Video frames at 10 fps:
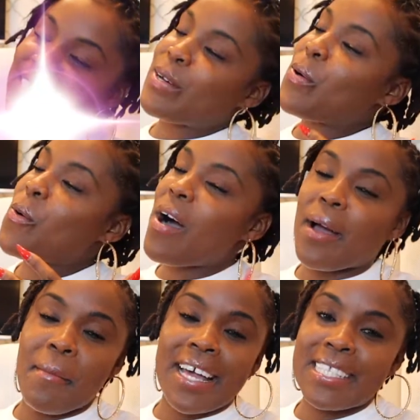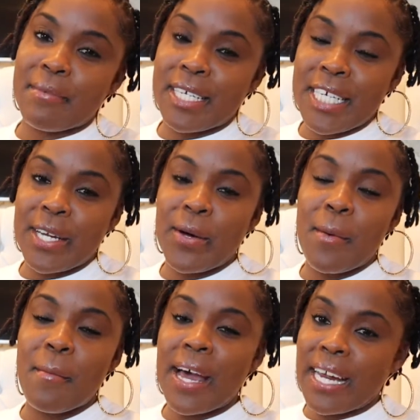welcome back to my channel.
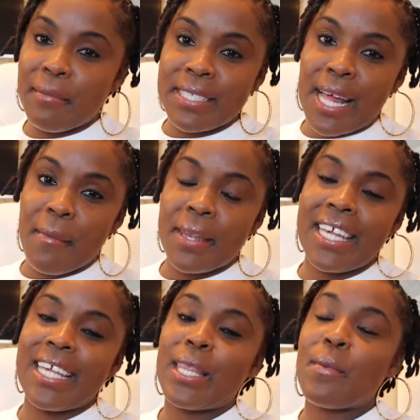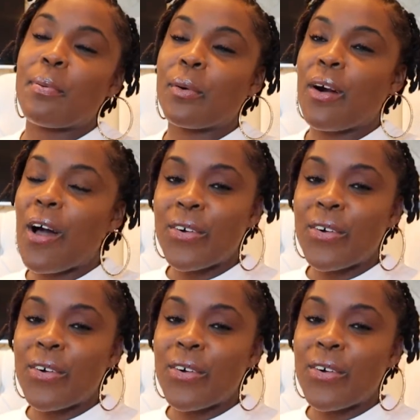My name is Dominique, the proud